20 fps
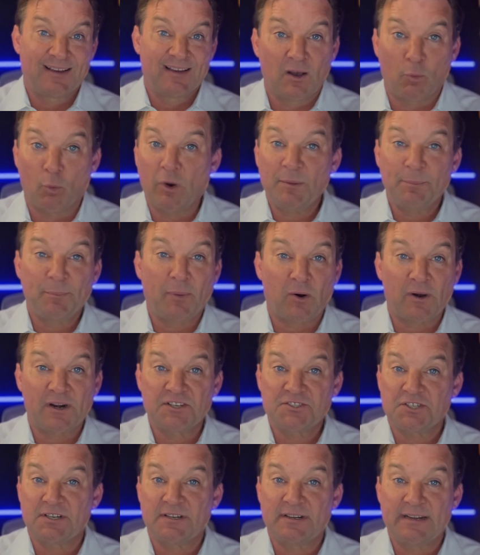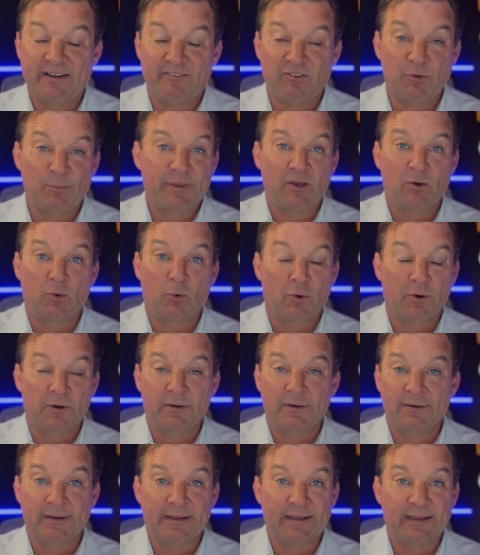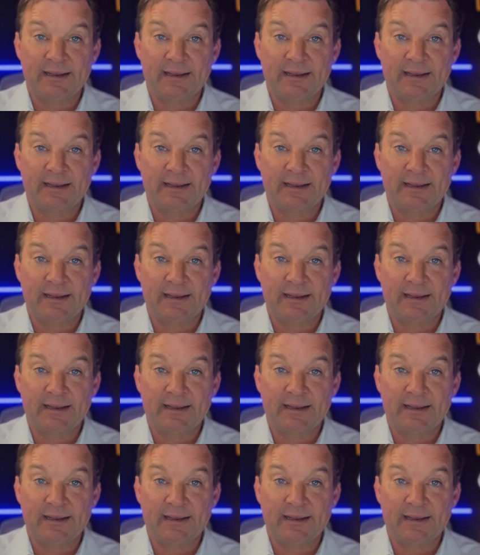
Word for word: One party should never be ordering